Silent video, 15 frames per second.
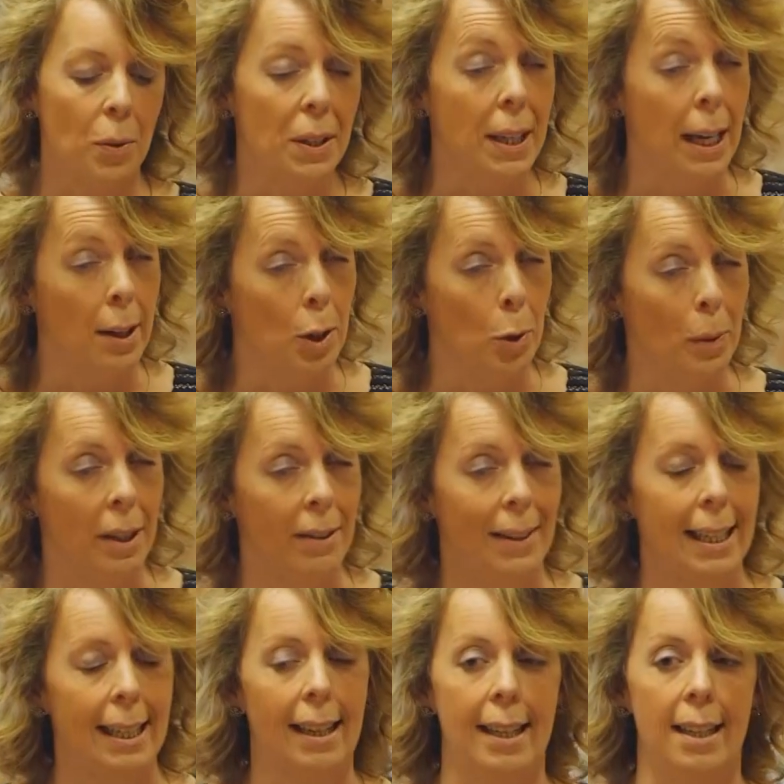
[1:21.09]
was saying to one of
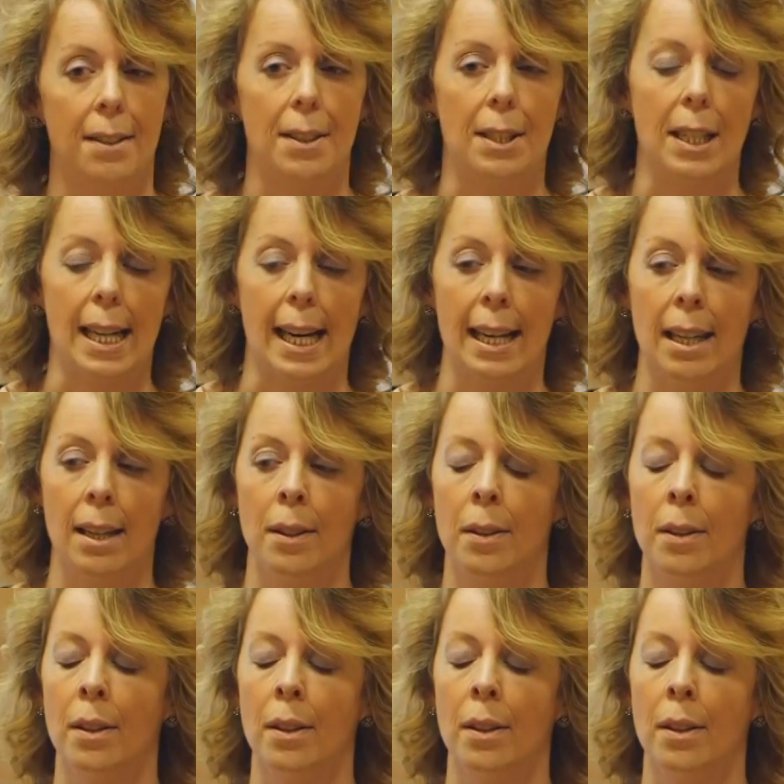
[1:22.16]
our clients today,